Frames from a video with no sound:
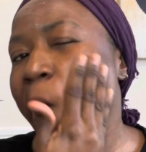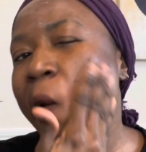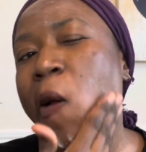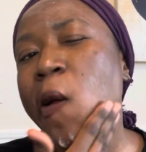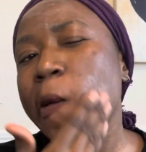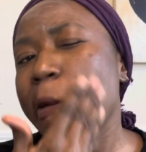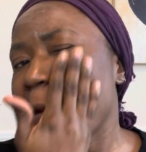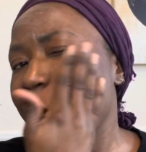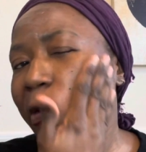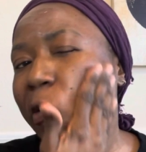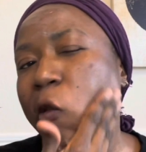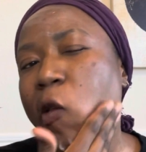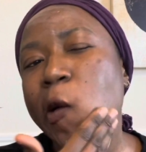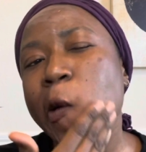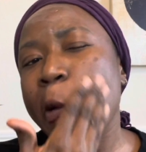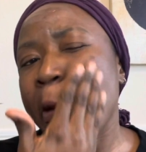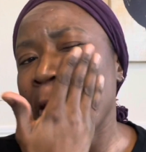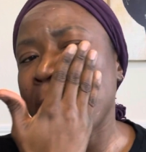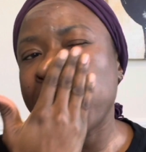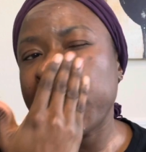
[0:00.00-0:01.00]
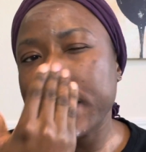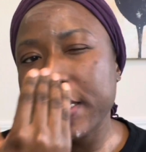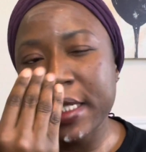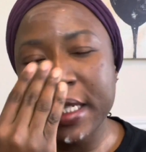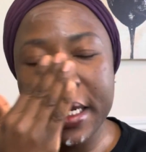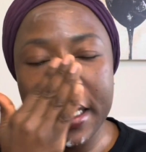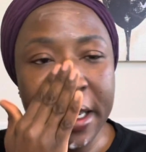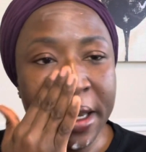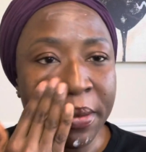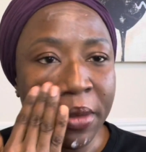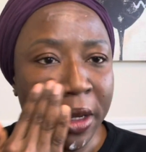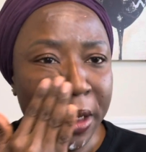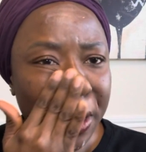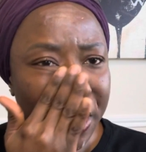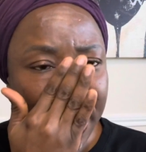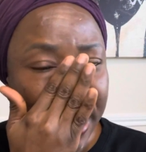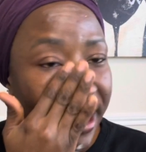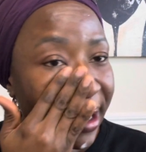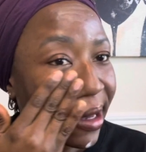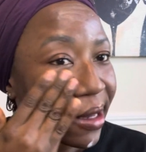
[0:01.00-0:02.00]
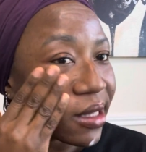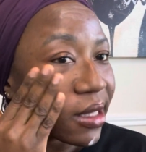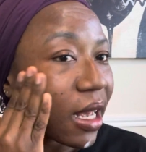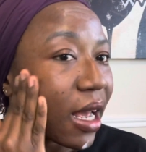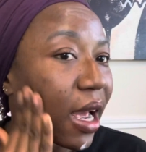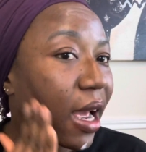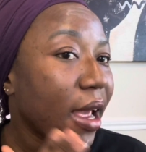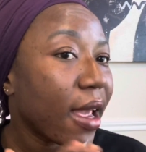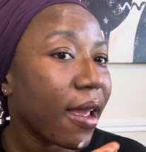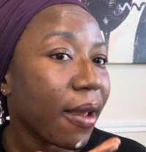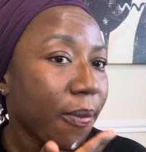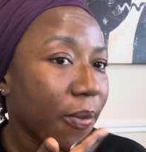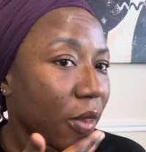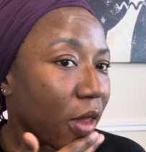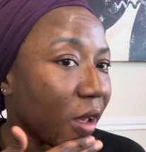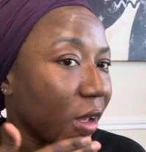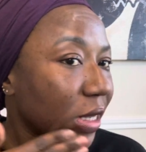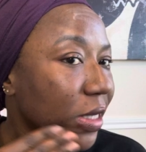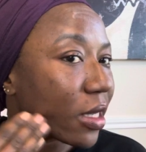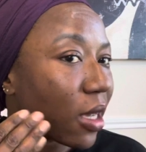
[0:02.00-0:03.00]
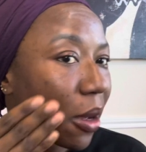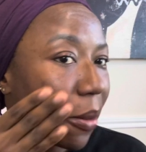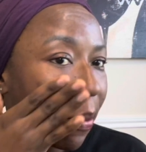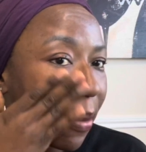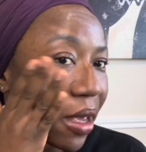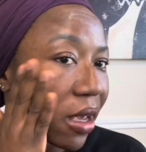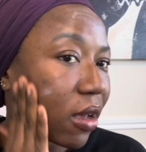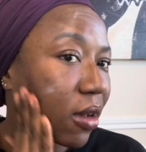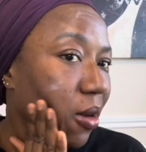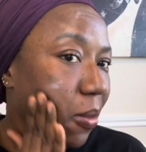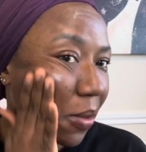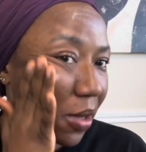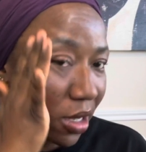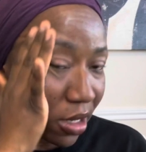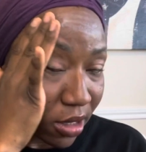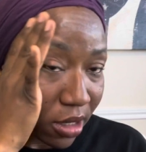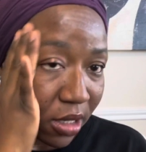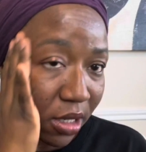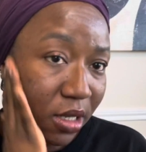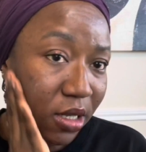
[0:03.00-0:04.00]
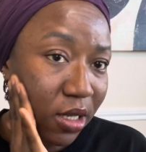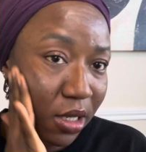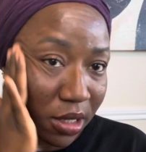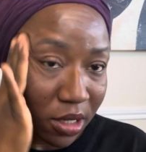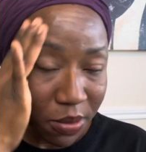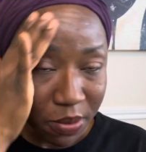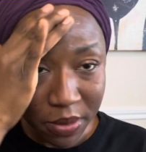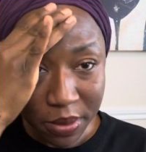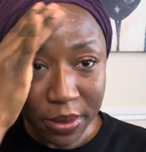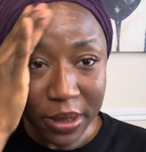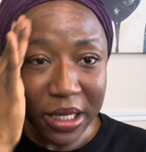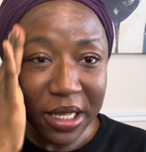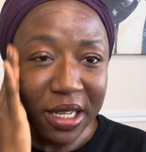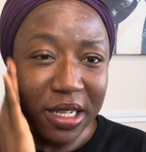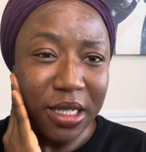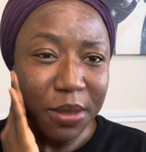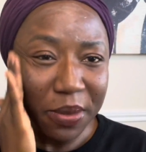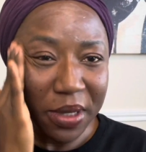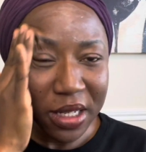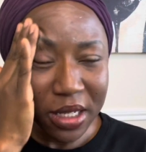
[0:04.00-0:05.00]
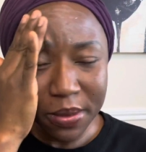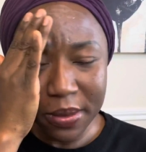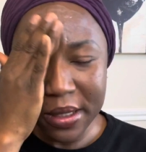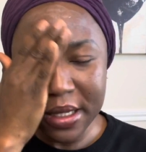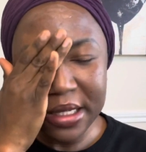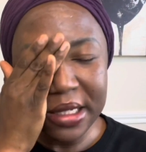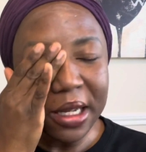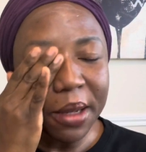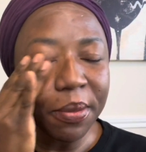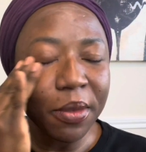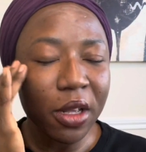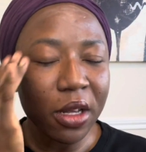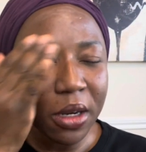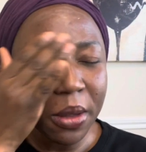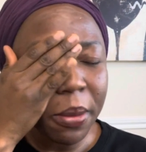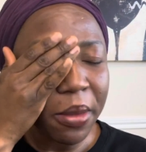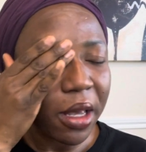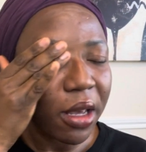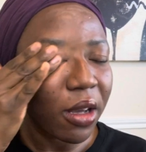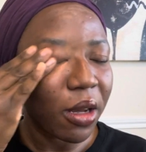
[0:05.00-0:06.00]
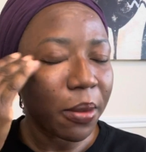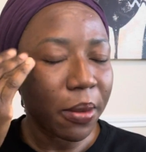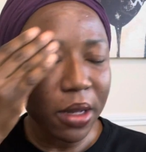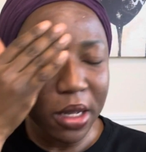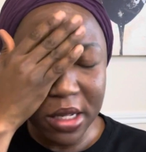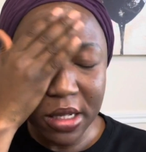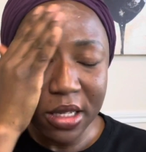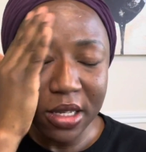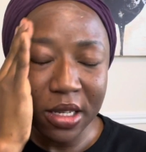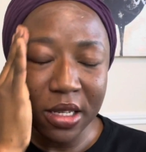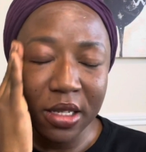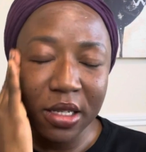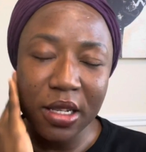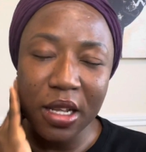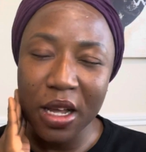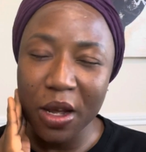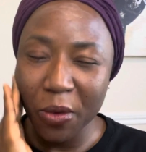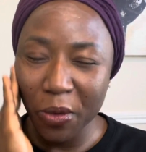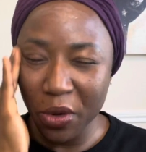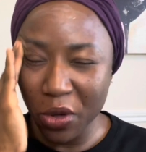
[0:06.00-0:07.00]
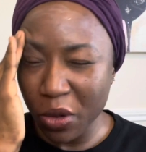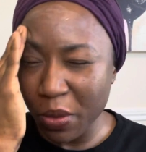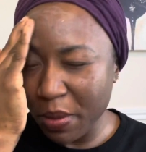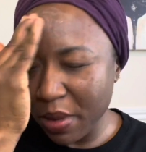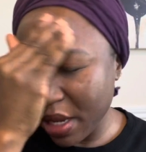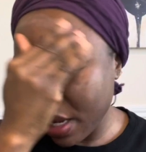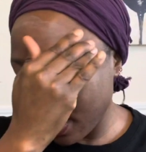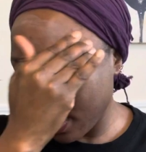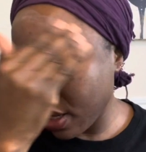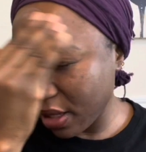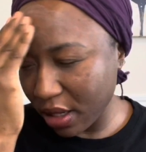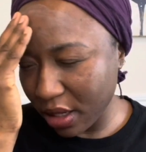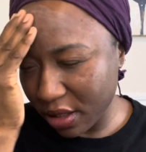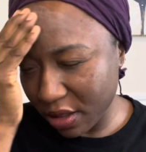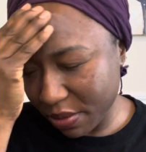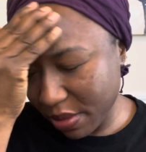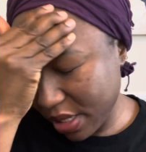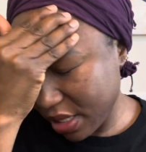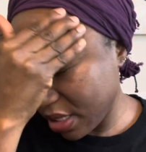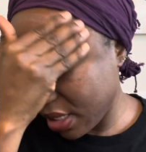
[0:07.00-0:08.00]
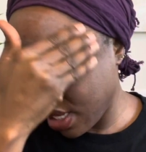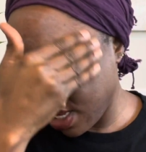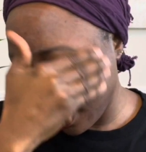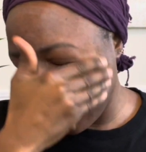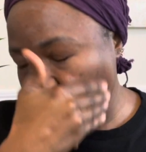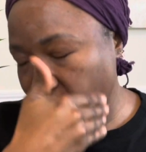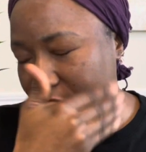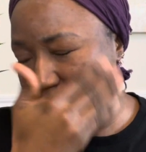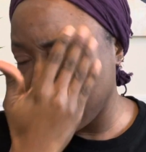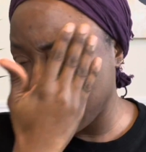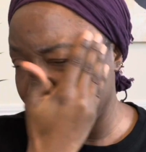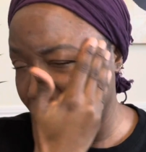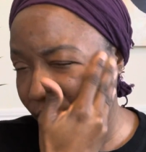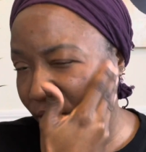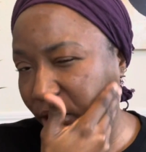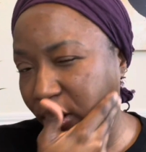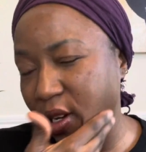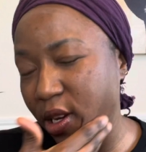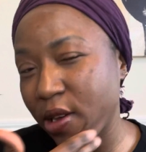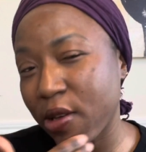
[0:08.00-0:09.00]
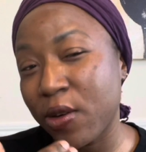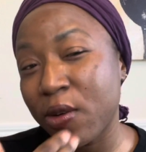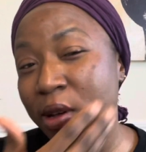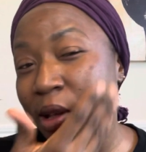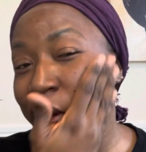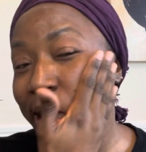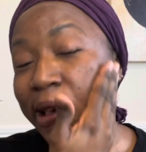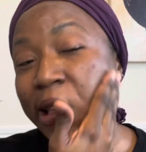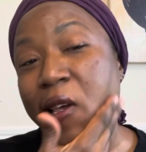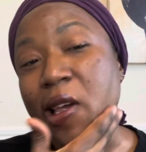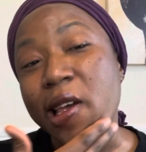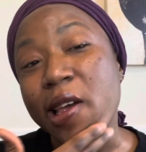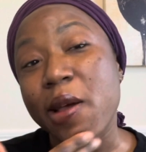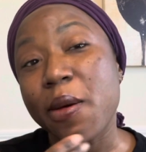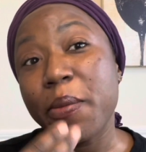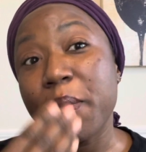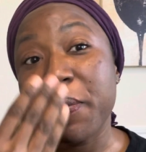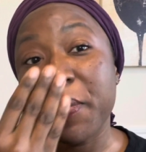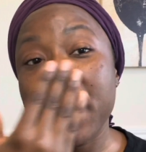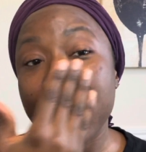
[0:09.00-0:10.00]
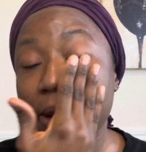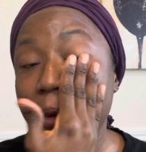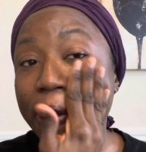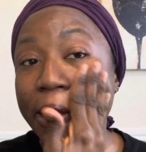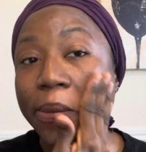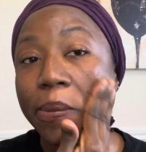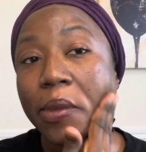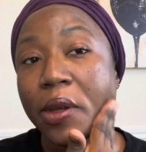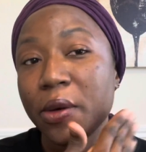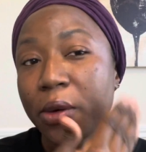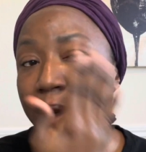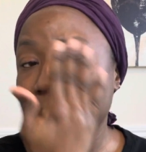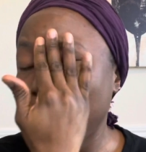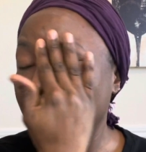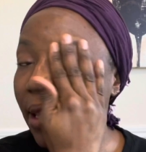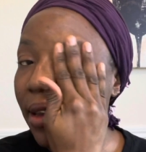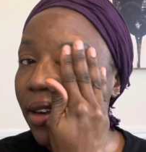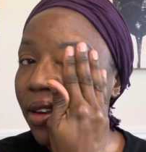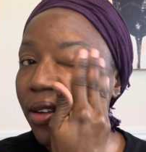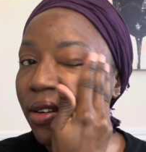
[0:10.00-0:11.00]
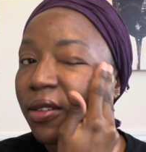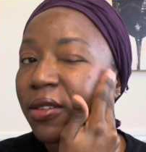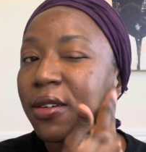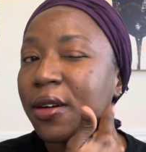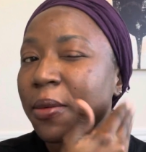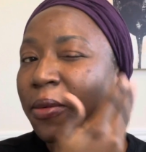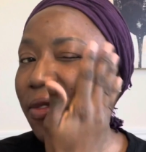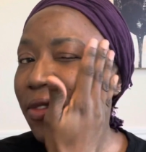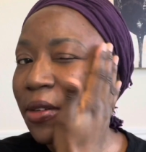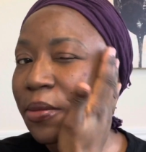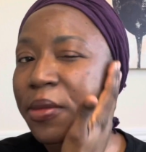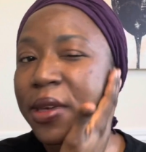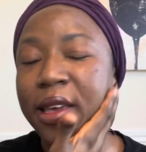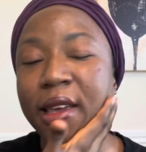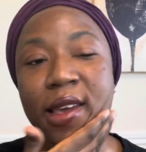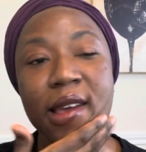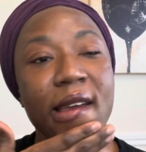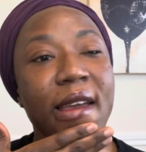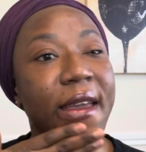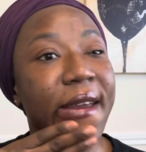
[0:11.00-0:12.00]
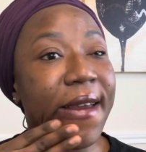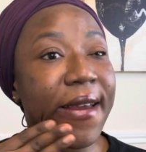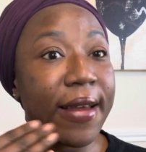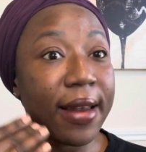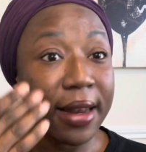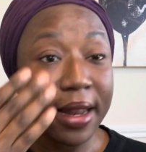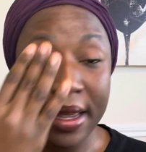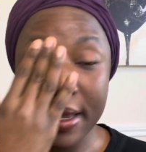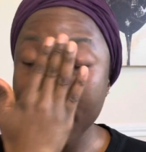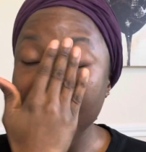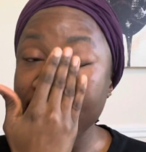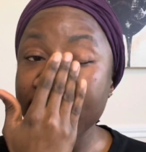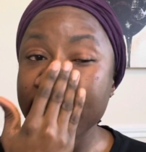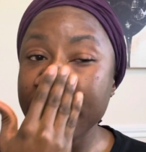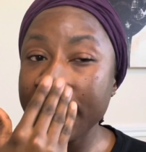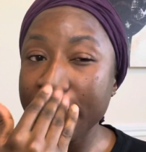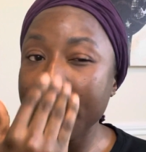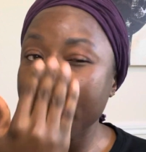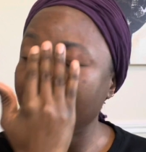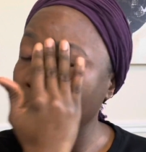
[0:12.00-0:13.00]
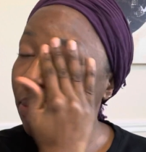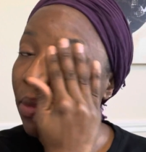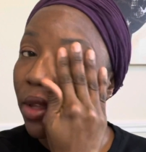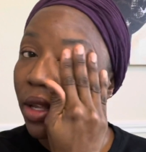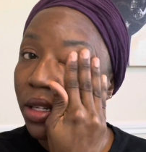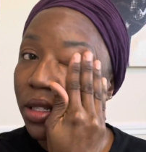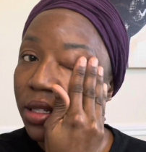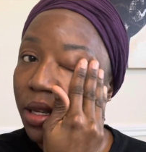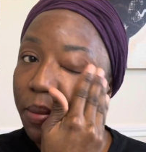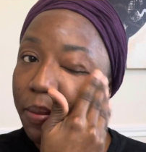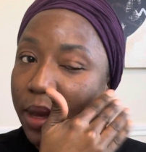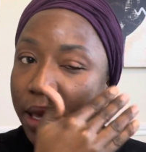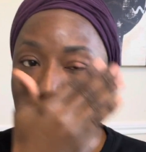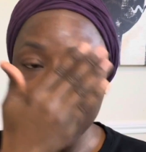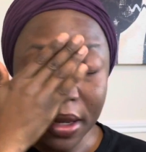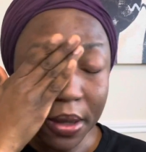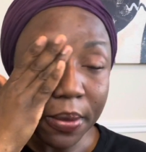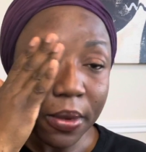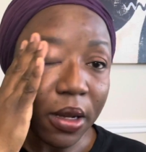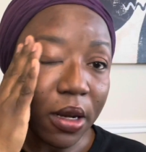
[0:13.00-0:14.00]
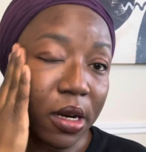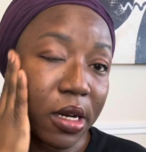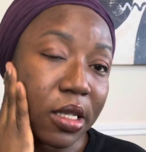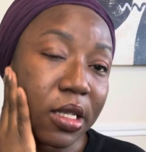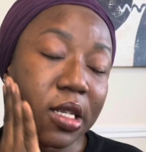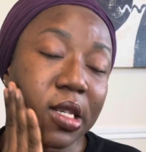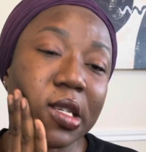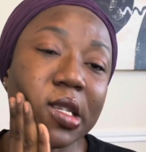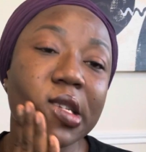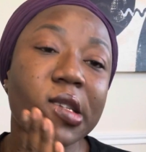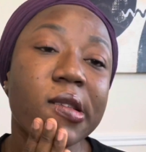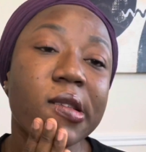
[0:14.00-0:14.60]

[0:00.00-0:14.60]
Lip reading: So, disclaimer, you guys, I am not a makeup artist. Please, I'm not a makeup artist. I will make a lot of mistakes in this video. Bear with me, okay? Don't come for me. Like I said, I'm not a makeup artist.